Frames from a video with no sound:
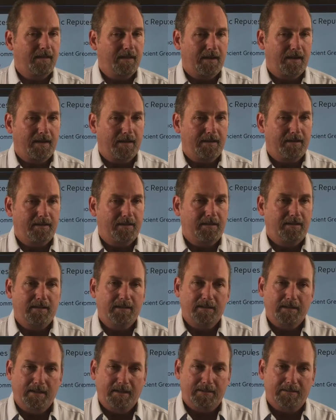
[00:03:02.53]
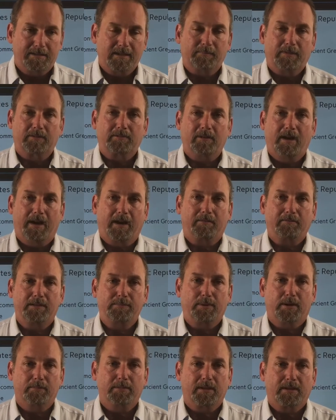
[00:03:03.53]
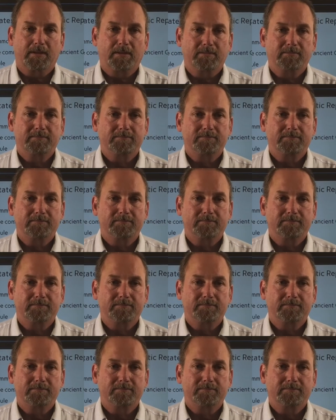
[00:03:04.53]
i.e., a democratic republic.